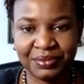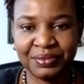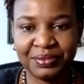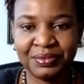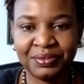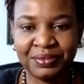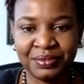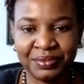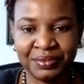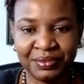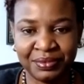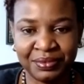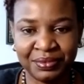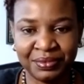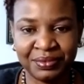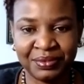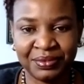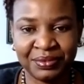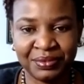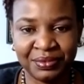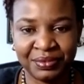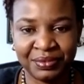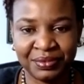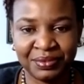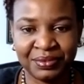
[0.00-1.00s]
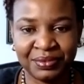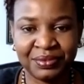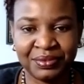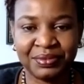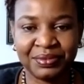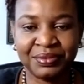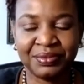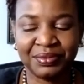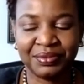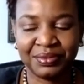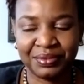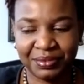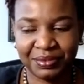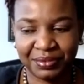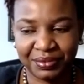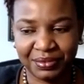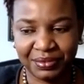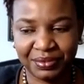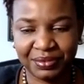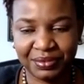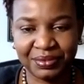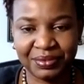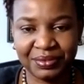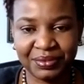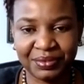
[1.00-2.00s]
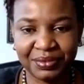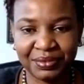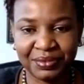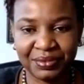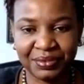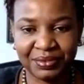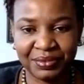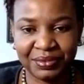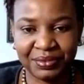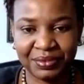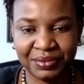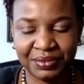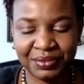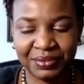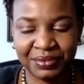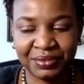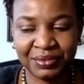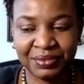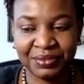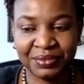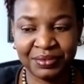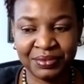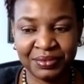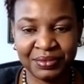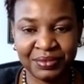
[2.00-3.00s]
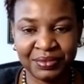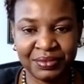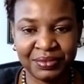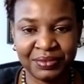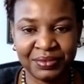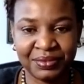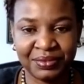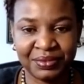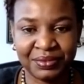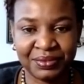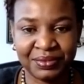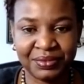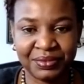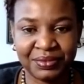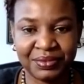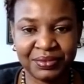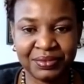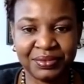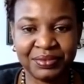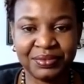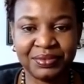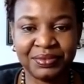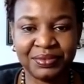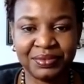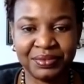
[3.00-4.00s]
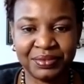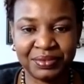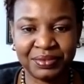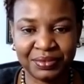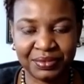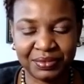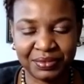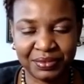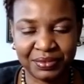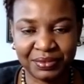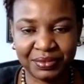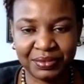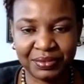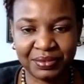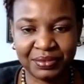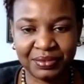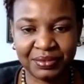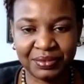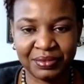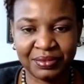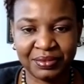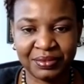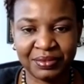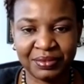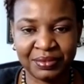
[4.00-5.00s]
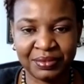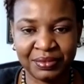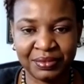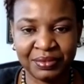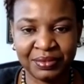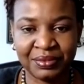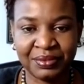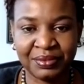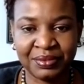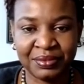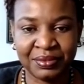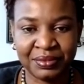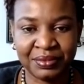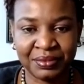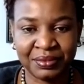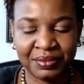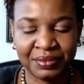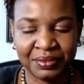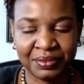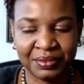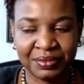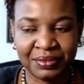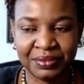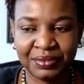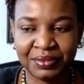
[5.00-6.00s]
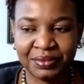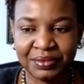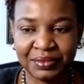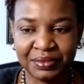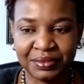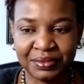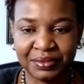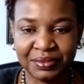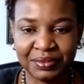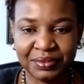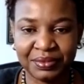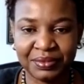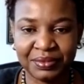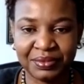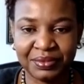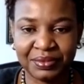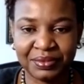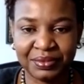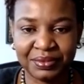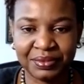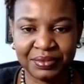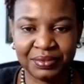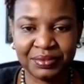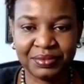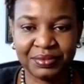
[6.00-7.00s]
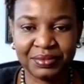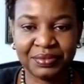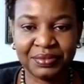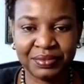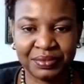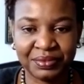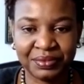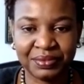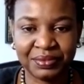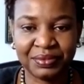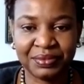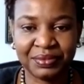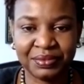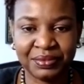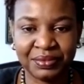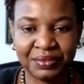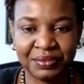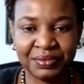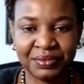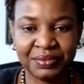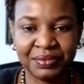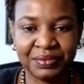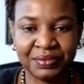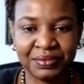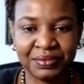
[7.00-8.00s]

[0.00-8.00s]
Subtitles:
No words are spoken by the person on screen.